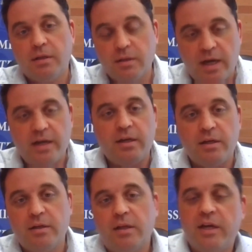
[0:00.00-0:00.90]
like
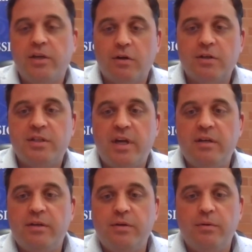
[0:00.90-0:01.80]
yours,
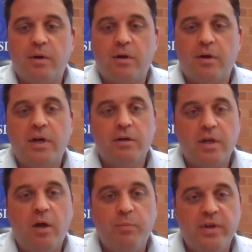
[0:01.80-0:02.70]
Ted, who are here
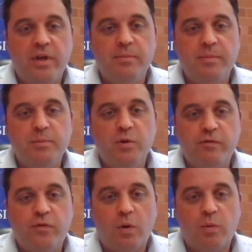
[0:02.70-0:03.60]
to help them
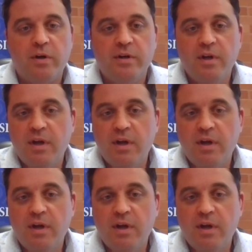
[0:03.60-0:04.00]
move forward.